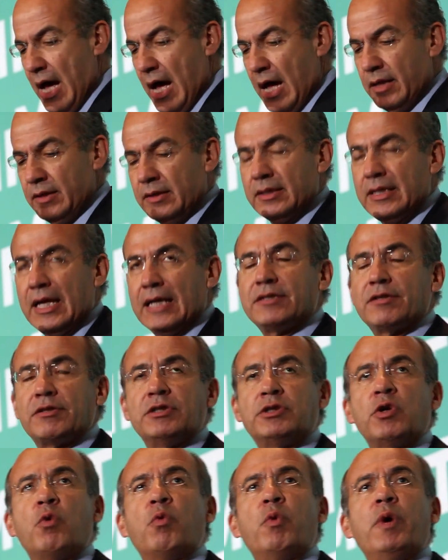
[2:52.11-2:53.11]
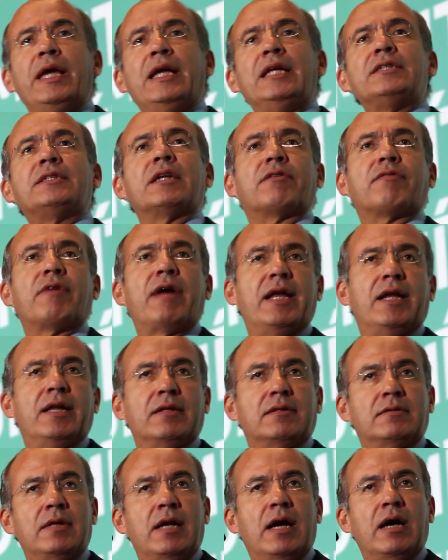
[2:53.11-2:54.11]
And that's the reason we
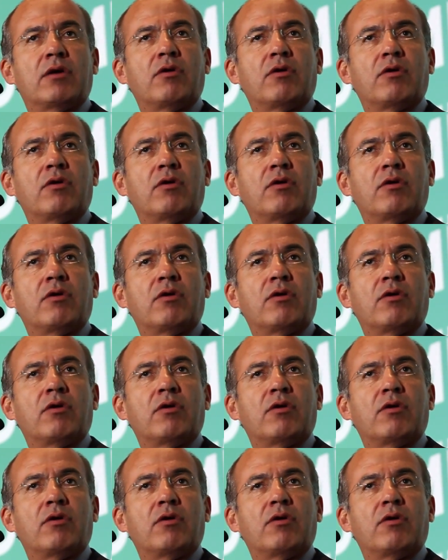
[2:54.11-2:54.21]
integrated a